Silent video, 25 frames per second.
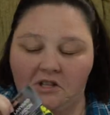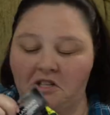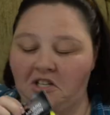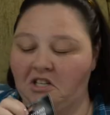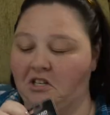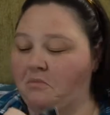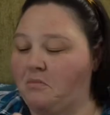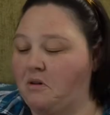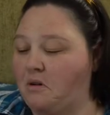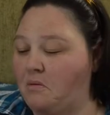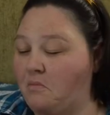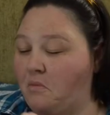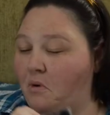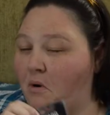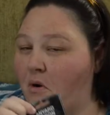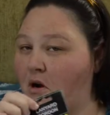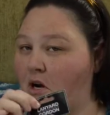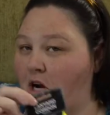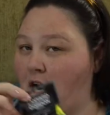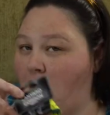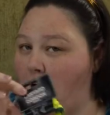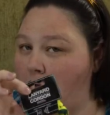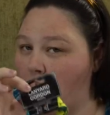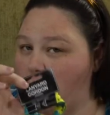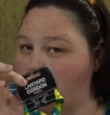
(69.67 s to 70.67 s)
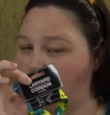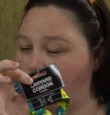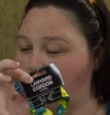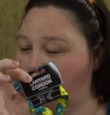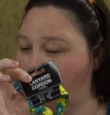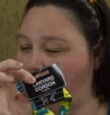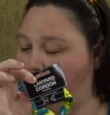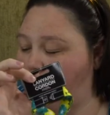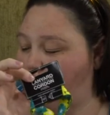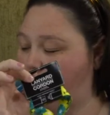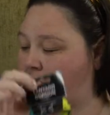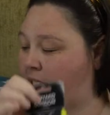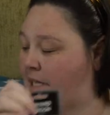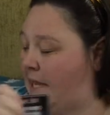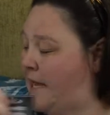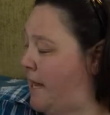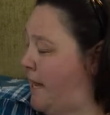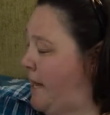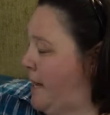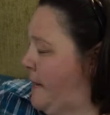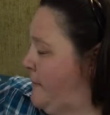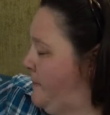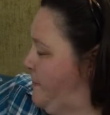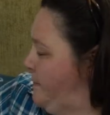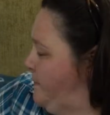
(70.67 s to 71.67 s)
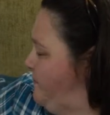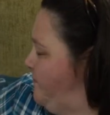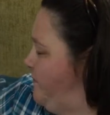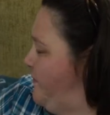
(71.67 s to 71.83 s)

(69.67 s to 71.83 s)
a little bit more summertime.